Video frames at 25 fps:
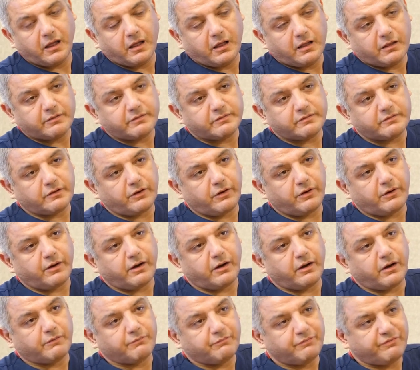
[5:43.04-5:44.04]

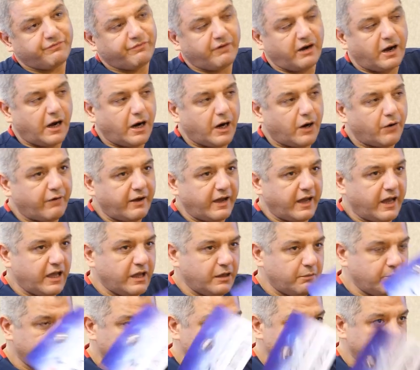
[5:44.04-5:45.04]
So our
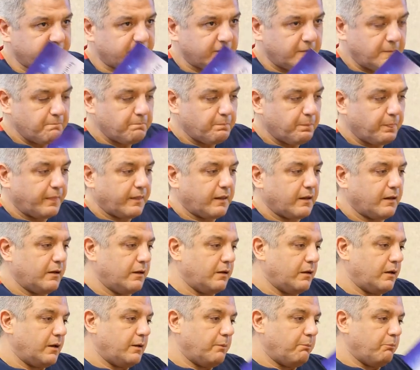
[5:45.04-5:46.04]
aim is
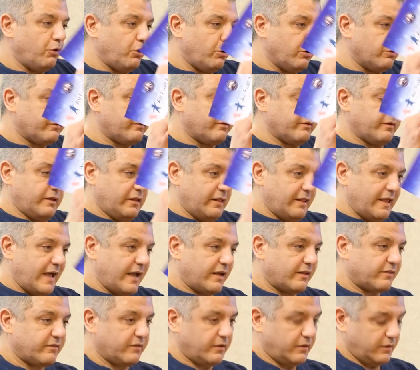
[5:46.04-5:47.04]
both
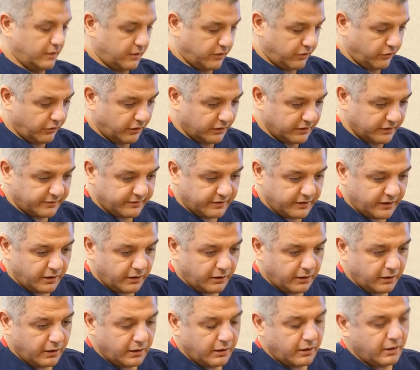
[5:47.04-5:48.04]
length equality
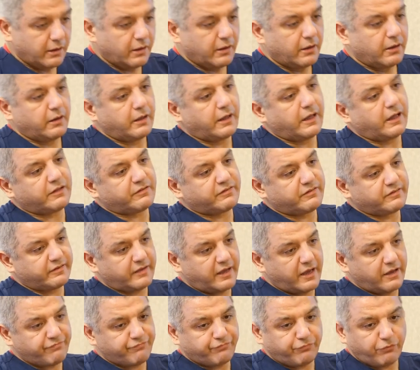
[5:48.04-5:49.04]
and
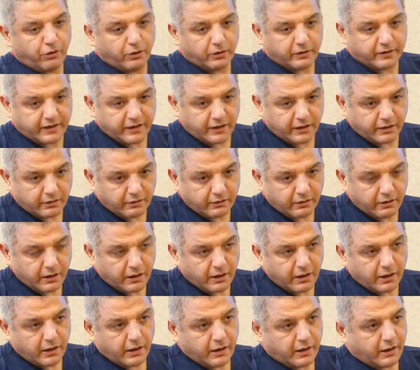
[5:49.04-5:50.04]
safe walking,
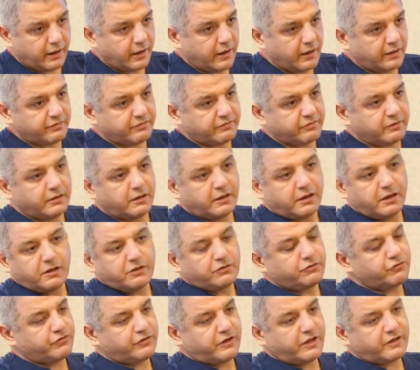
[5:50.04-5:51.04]
and
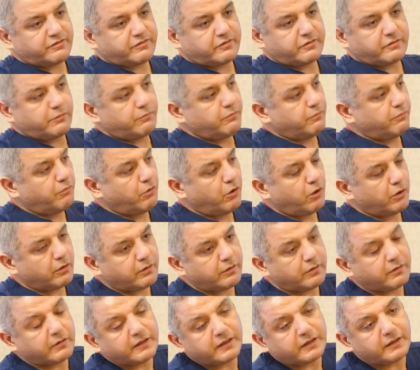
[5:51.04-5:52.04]
just
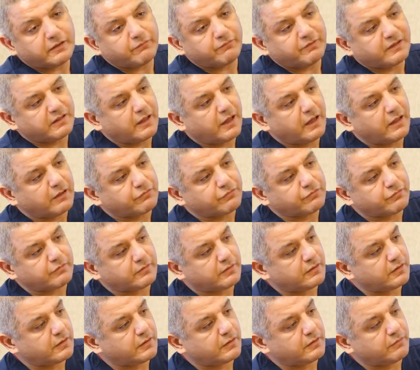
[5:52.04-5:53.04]
walking without
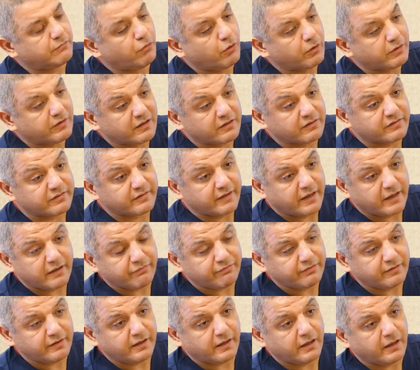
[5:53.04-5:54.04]
walking
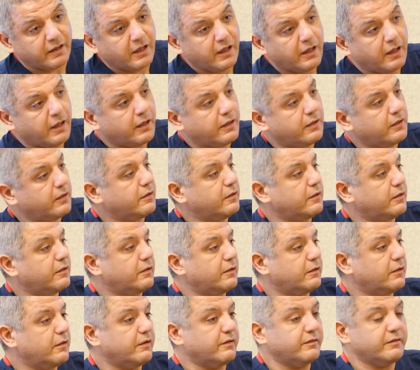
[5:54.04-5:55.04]
safely
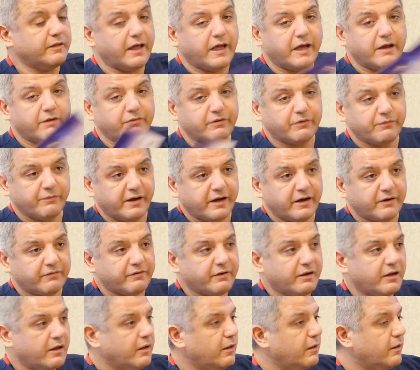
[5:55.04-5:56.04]
in
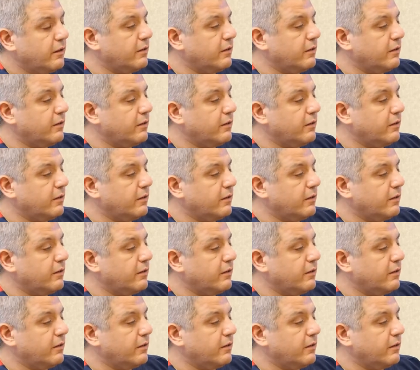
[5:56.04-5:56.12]
everywhere.